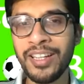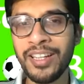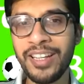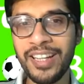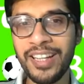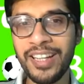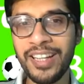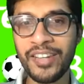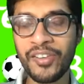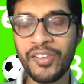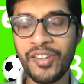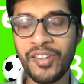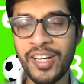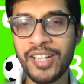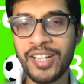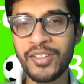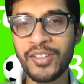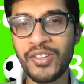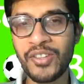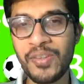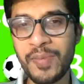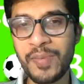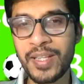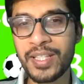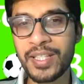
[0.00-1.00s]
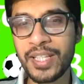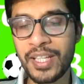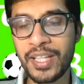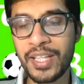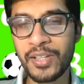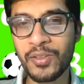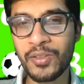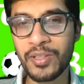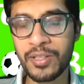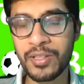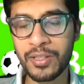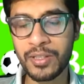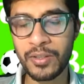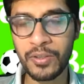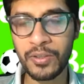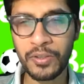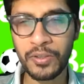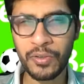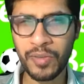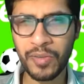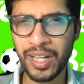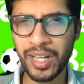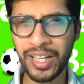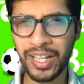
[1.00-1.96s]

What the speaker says: Ronaldo and Messi clones and going to do well.